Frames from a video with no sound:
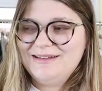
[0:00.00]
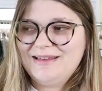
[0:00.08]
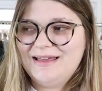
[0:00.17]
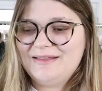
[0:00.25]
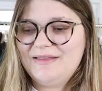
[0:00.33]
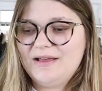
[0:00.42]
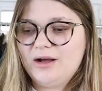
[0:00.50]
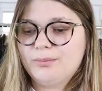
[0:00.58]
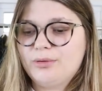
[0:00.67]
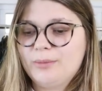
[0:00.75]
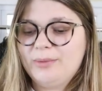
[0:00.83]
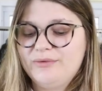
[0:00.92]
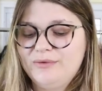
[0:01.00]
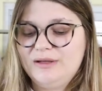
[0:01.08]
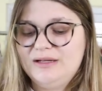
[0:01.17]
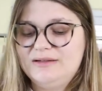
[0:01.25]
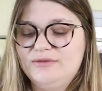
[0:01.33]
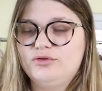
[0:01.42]
Like they are
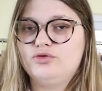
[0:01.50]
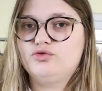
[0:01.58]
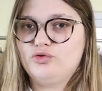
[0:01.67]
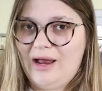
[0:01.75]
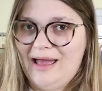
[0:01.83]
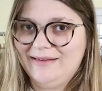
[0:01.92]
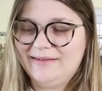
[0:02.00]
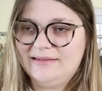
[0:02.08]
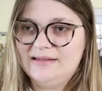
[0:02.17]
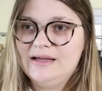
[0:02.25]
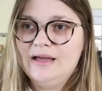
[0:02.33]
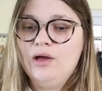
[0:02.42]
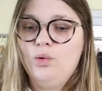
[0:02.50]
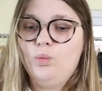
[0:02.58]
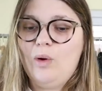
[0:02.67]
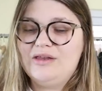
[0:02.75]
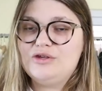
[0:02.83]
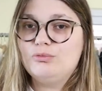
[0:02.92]
purposefully distressed
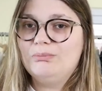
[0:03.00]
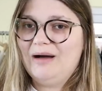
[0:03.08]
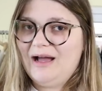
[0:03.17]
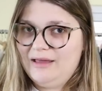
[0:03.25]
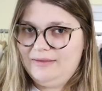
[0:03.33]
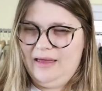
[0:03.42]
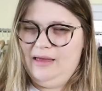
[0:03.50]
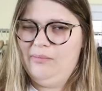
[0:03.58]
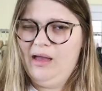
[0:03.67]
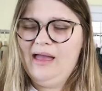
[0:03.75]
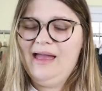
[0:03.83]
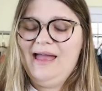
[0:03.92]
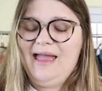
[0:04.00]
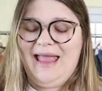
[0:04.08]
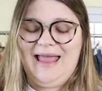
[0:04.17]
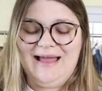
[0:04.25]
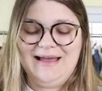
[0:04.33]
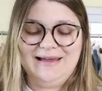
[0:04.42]
when you buy them
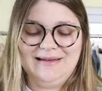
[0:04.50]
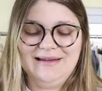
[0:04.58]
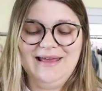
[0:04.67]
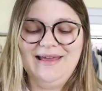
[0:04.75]
and